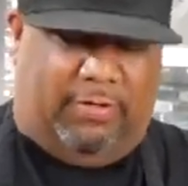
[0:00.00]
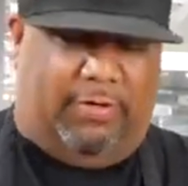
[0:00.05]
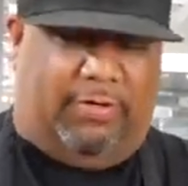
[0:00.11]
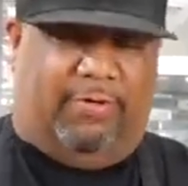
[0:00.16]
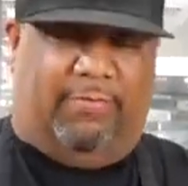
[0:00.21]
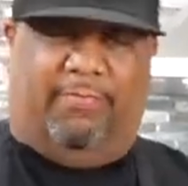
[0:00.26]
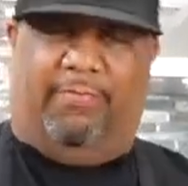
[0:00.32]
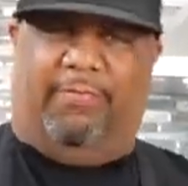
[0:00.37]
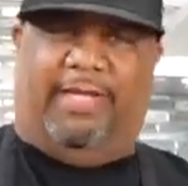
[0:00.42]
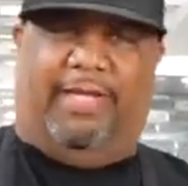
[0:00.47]

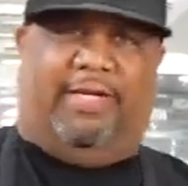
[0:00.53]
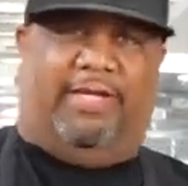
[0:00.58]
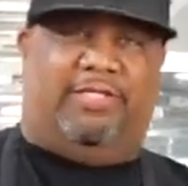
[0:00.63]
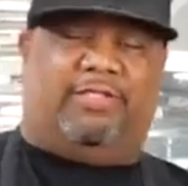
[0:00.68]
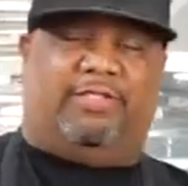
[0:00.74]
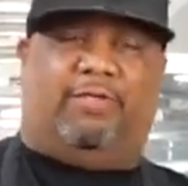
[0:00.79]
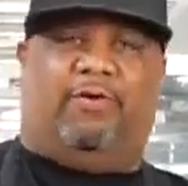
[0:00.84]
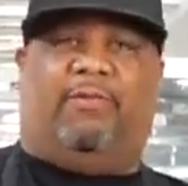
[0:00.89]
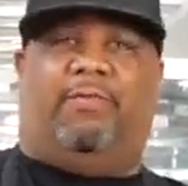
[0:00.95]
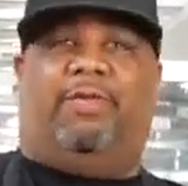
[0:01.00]
Oh man,
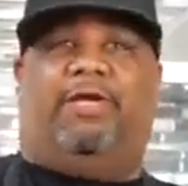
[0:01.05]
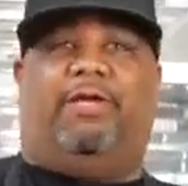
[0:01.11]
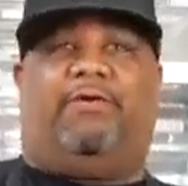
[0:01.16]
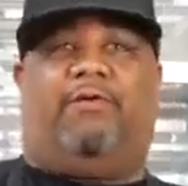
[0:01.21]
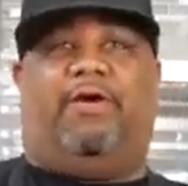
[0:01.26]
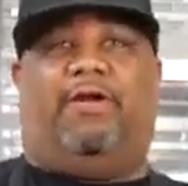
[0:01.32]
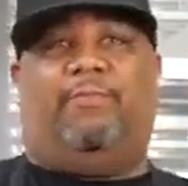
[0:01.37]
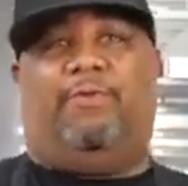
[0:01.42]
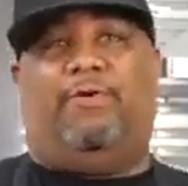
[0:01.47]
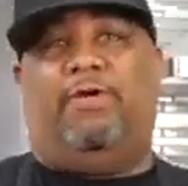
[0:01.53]
this is gonna be
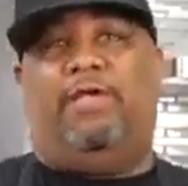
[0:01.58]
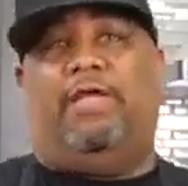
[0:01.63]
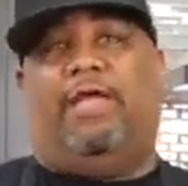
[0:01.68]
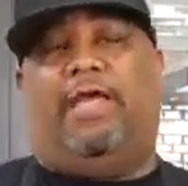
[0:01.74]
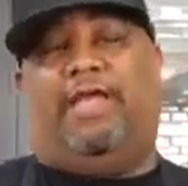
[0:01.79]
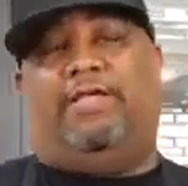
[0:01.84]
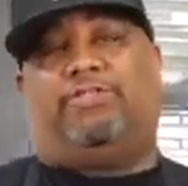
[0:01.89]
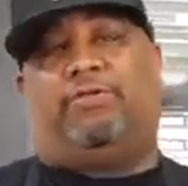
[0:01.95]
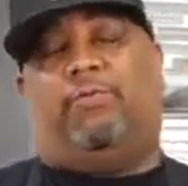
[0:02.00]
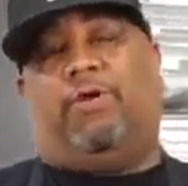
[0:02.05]
incredible.
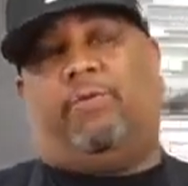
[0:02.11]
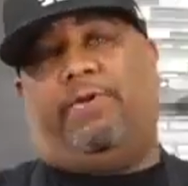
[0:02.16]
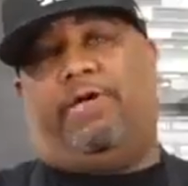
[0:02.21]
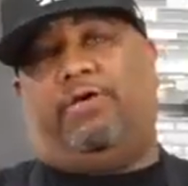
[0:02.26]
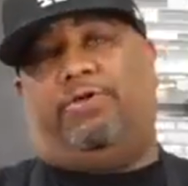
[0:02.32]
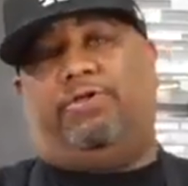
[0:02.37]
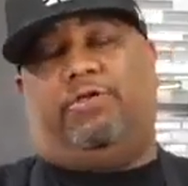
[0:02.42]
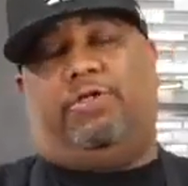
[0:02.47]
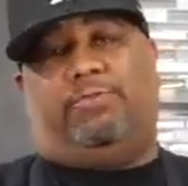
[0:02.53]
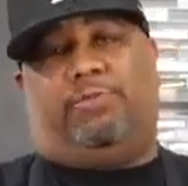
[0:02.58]
Hey, so what we're
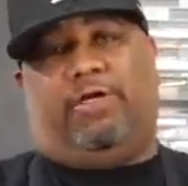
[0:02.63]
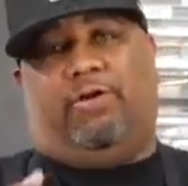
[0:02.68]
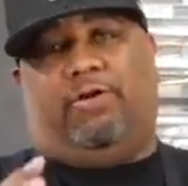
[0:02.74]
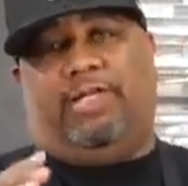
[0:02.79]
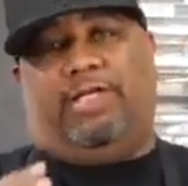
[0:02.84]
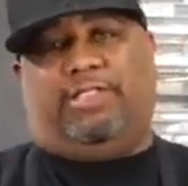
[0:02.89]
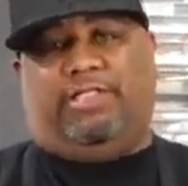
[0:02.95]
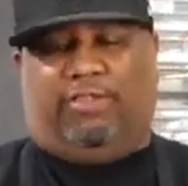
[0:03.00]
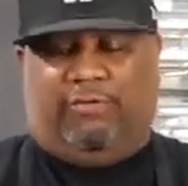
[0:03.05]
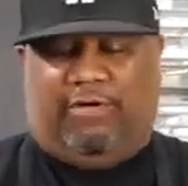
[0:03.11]
gonna do is we're gonna
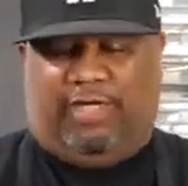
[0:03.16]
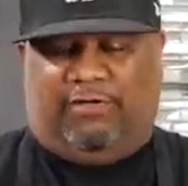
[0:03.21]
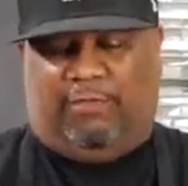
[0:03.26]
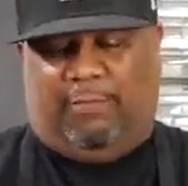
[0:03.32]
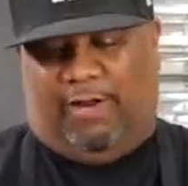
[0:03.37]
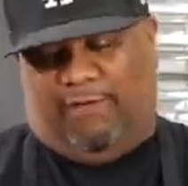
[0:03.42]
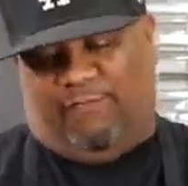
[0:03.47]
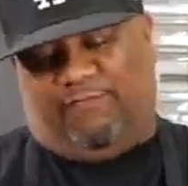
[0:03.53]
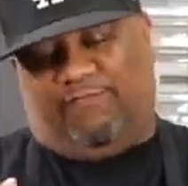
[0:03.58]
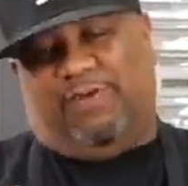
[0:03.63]
let this rest for
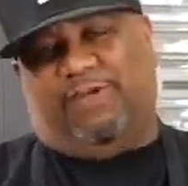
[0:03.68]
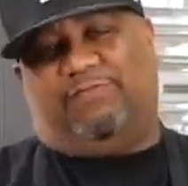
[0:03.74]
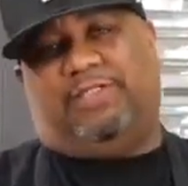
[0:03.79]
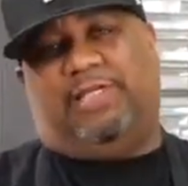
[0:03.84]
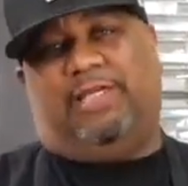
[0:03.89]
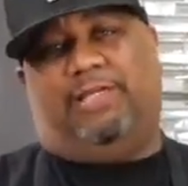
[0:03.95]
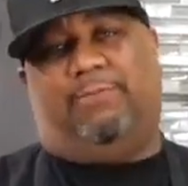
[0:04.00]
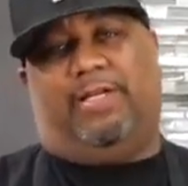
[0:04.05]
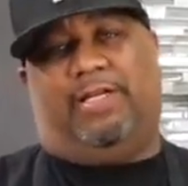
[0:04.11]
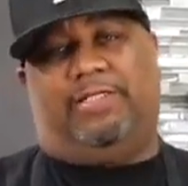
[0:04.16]
about
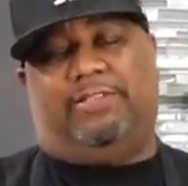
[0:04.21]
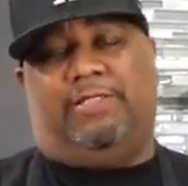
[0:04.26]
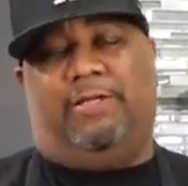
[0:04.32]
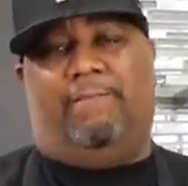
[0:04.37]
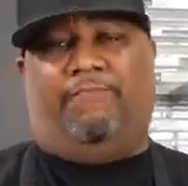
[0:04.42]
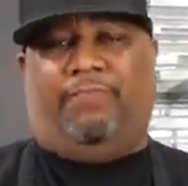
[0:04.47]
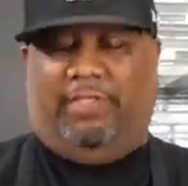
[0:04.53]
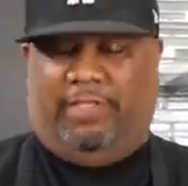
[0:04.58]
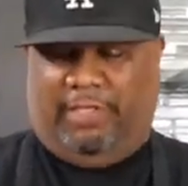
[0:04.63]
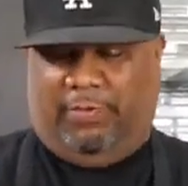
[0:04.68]
15 minutes
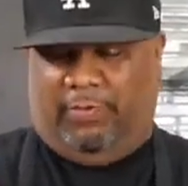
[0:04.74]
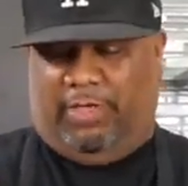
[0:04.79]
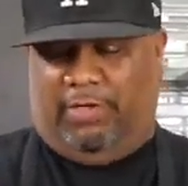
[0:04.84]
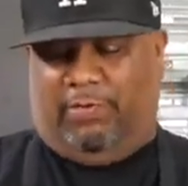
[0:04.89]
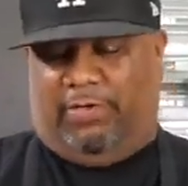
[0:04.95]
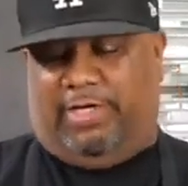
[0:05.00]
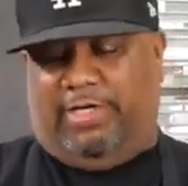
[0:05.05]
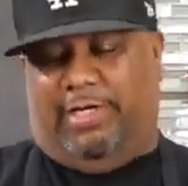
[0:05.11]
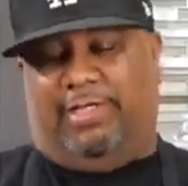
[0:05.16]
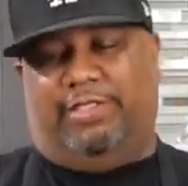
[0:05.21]
and then we're
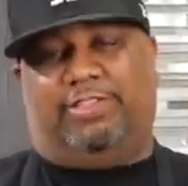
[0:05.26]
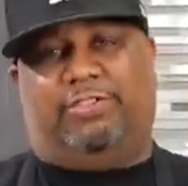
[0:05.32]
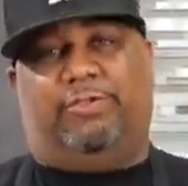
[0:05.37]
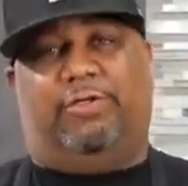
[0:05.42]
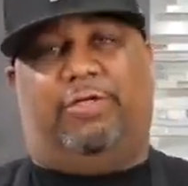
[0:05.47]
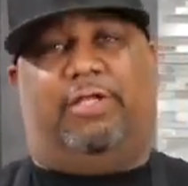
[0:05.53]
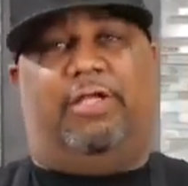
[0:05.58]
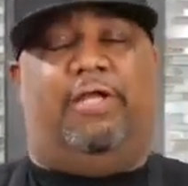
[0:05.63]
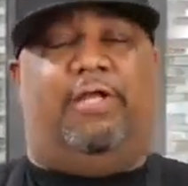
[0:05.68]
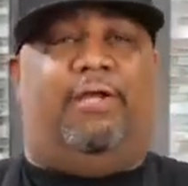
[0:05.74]
gonna cut into
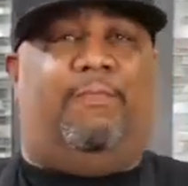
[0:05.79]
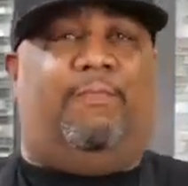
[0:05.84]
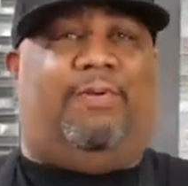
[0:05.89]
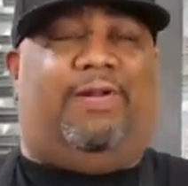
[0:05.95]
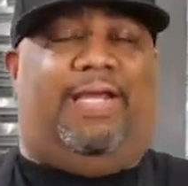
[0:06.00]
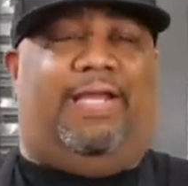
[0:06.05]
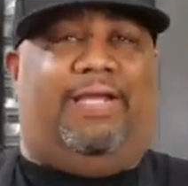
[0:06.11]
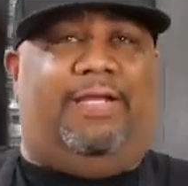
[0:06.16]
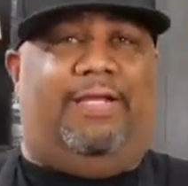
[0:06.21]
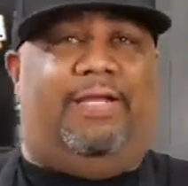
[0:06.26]
it,
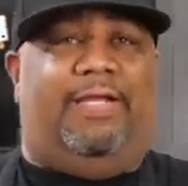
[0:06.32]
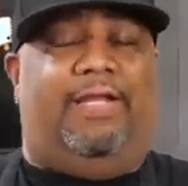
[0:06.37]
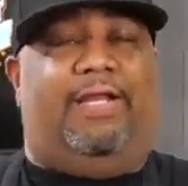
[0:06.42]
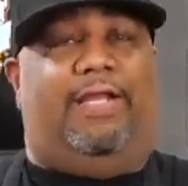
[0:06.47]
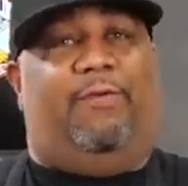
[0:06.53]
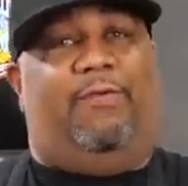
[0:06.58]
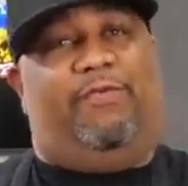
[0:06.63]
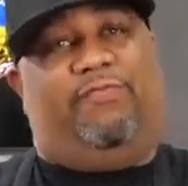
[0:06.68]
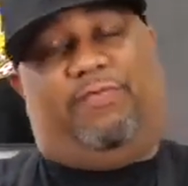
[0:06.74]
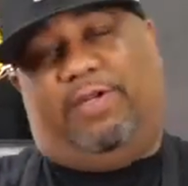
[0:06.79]
plate it, and
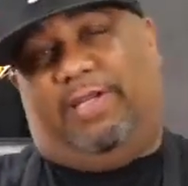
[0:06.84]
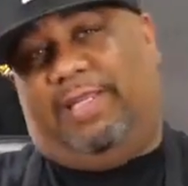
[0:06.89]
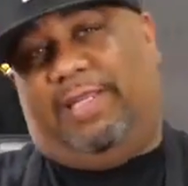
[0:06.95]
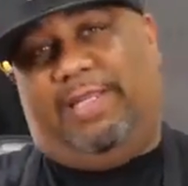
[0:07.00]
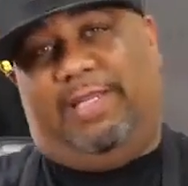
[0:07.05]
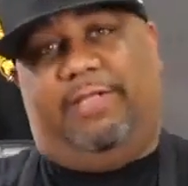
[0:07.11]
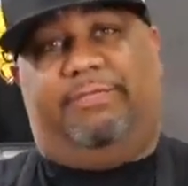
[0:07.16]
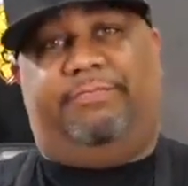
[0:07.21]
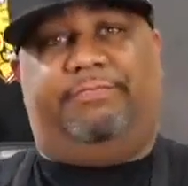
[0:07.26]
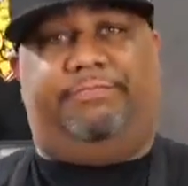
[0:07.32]
then we finna
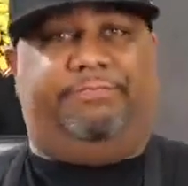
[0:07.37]
eat it.